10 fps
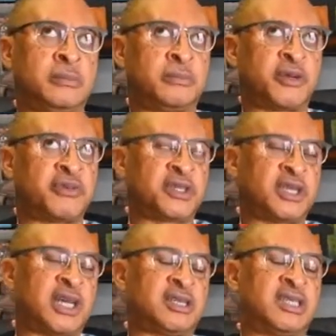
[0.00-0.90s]

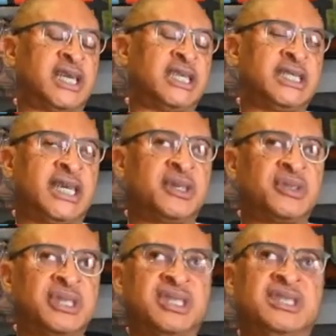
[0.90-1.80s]
professionals in Nigeria to
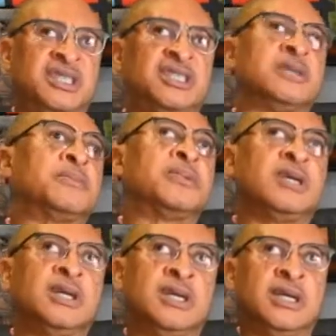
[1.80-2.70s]
citizenship,
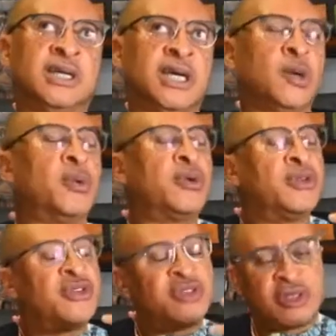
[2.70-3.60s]
and we
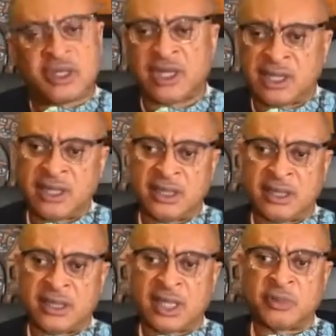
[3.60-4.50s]
resisted.
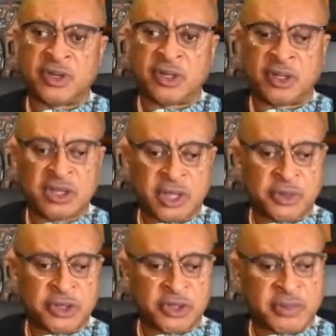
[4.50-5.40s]
Adama
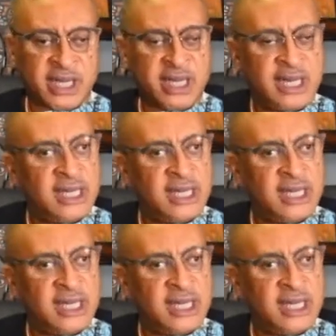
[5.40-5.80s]
Shogun Ashoba